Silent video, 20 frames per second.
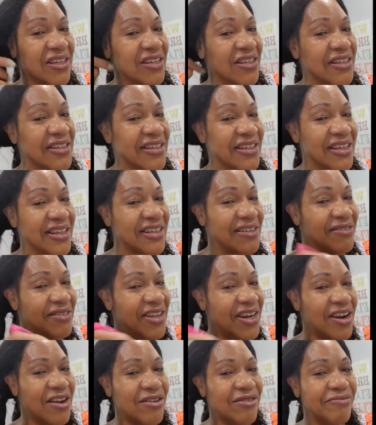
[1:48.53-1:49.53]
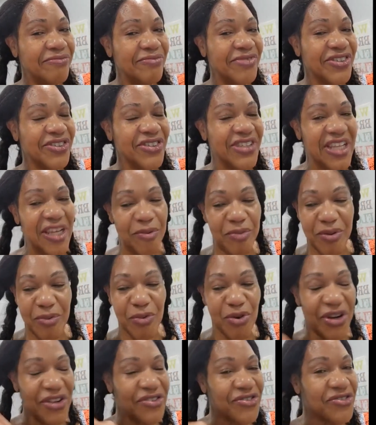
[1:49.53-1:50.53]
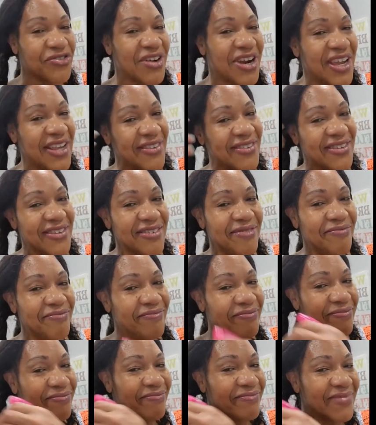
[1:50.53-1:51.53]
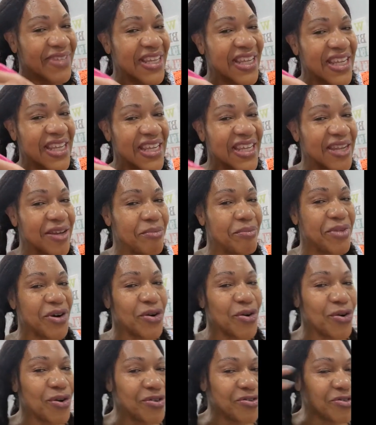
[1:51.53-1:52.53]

to, just keep it moisturized and get my curls